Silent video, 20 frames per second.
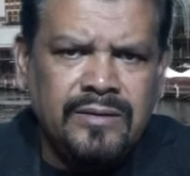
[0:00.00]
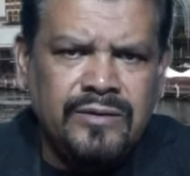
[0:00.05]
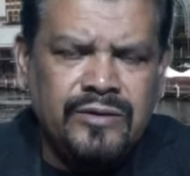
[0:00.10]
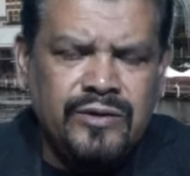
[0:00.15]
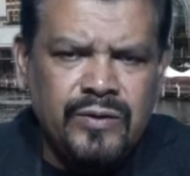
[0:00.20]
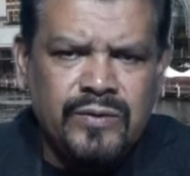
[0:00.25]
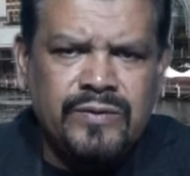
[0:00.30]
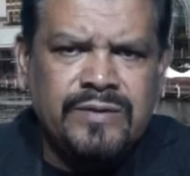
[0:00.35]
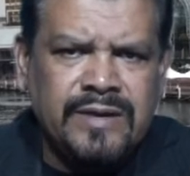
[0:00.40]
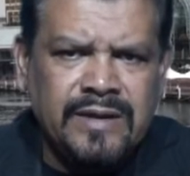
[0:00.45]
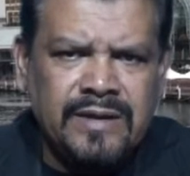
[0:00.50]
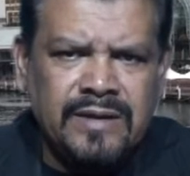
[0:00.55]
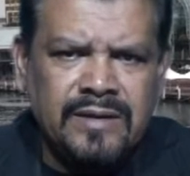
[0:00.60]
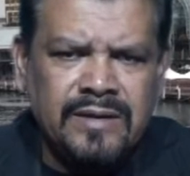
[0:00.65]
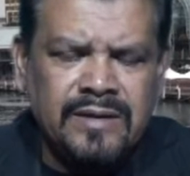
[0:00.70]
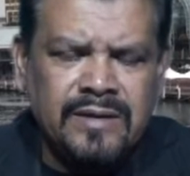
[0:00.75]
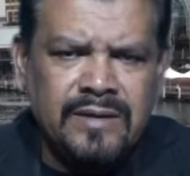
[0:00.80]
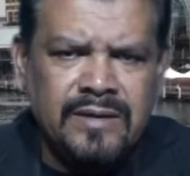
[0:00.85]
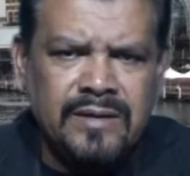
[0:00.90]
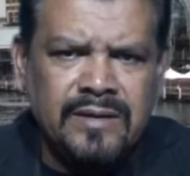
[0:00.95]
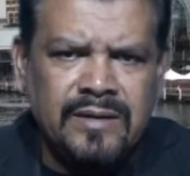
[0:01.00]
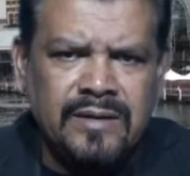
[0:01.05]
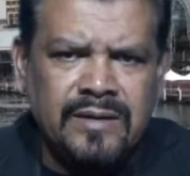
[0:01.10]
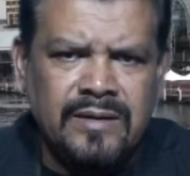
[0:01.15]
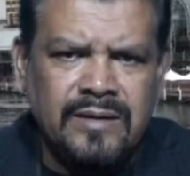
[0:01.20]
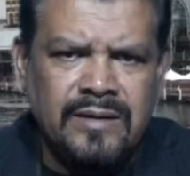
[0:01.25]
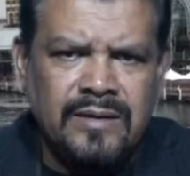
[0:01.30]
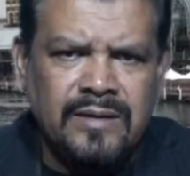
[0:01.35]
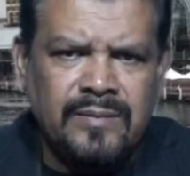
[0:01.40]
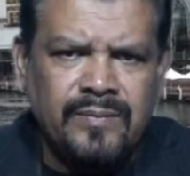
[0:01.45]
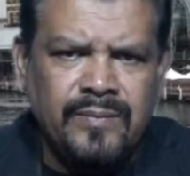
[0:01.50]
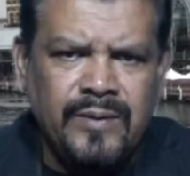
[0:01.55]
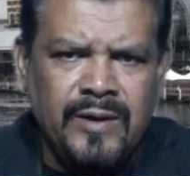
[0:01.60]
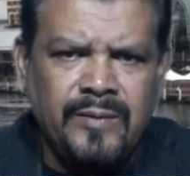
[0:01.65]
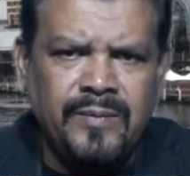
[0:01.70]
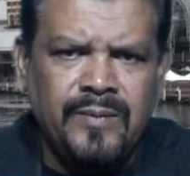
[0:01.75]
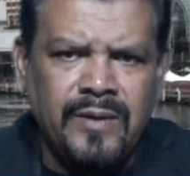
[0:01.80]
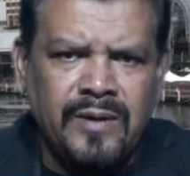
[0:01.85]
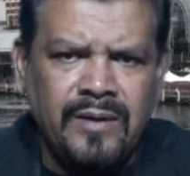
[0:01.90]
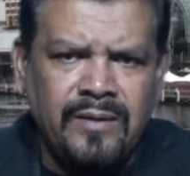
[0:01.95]
choosing
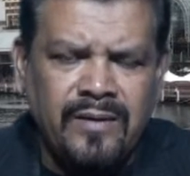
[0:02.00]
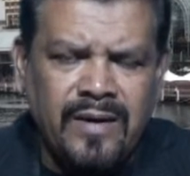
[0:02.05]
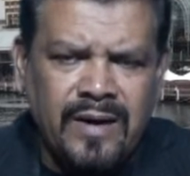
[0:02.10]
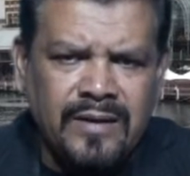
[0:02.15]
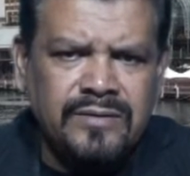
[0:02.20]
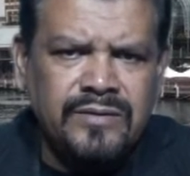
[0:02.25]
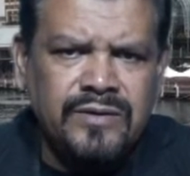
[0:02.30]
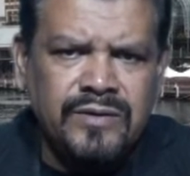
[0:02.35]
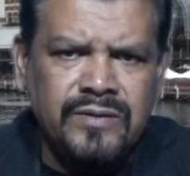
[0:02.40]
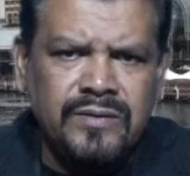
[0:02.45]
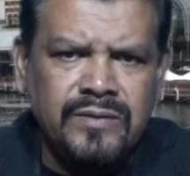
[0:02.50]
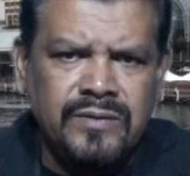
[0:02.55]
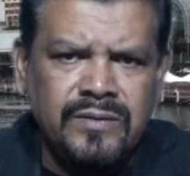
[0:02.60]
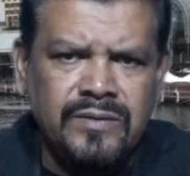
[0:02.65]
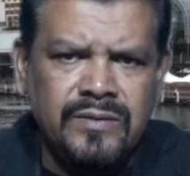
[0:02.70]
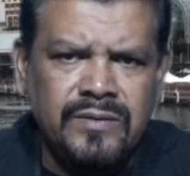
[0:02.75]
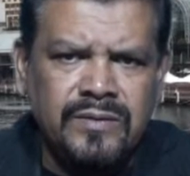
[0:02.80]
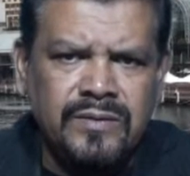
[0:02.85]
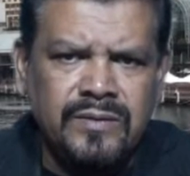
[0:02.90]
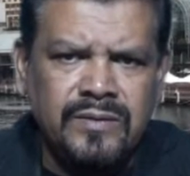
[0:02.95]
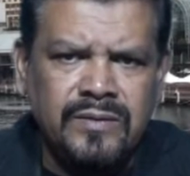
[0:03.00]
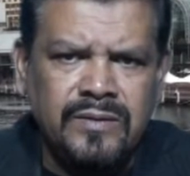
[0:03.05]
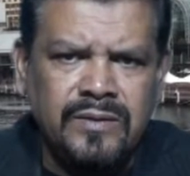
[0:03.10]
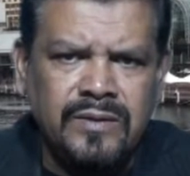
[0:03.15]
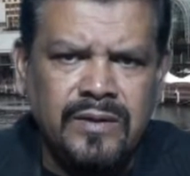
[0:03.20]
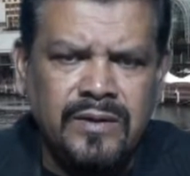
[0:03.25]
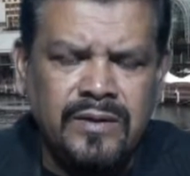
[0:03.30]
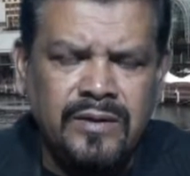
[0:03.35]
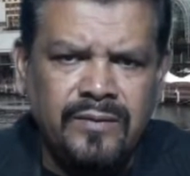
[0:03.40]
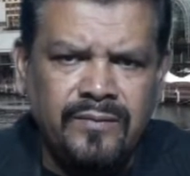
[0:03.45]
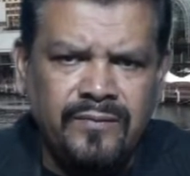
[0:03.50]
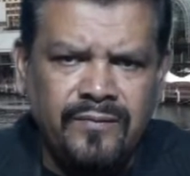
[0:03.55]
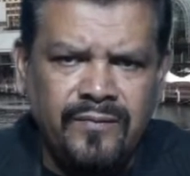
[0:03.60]
people around you, or your